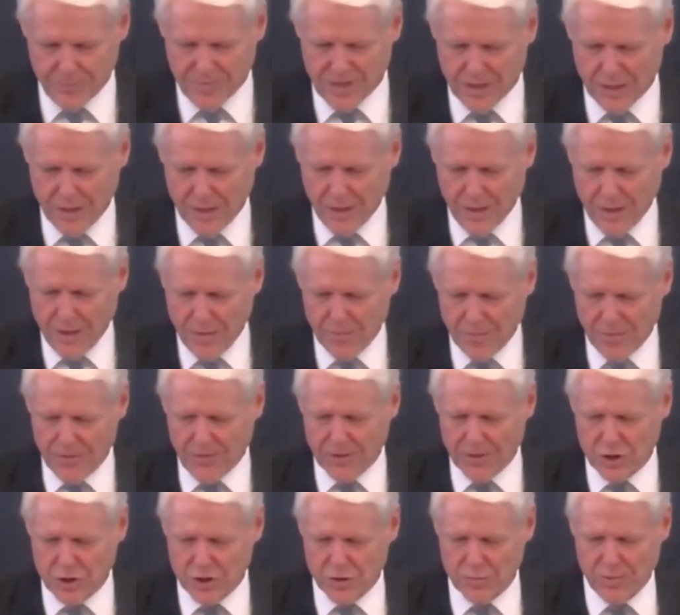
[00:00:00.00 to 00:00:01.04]
But the
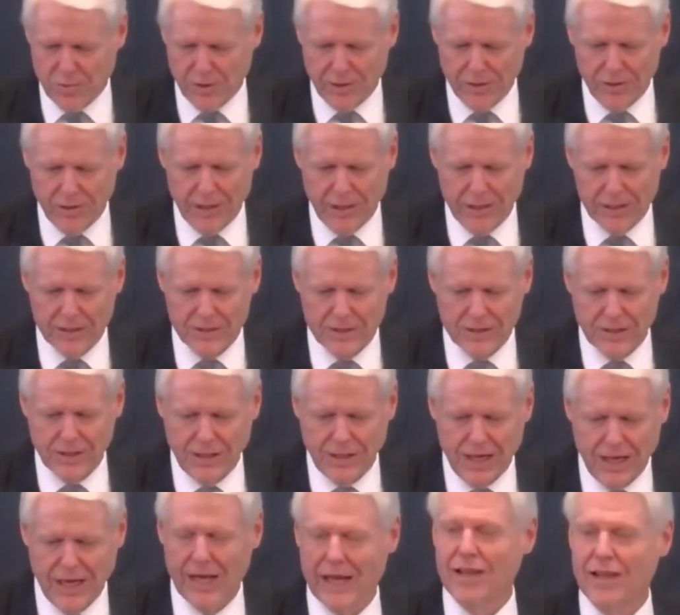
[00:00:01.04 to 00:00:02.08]
Spirit is
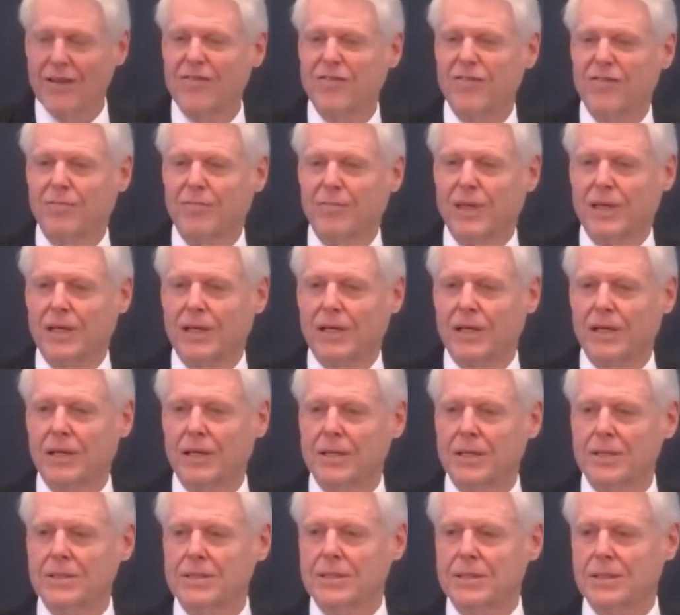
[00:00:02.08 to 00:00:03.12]
life
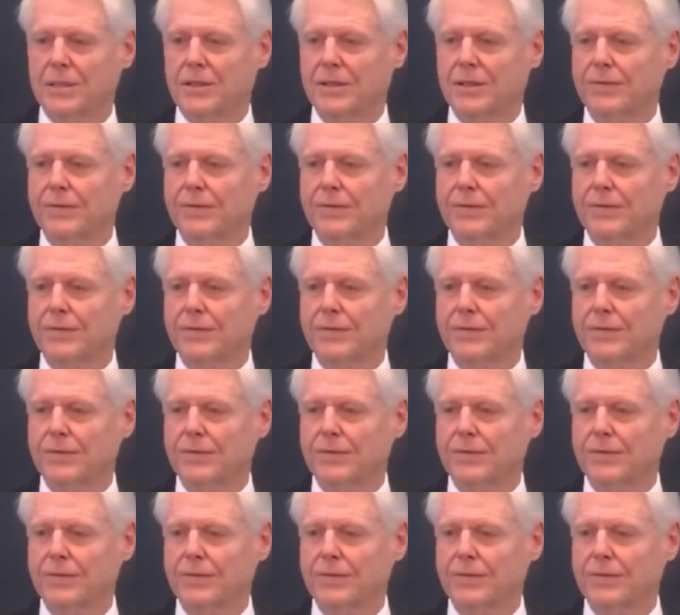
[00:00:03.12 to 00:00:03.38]
because of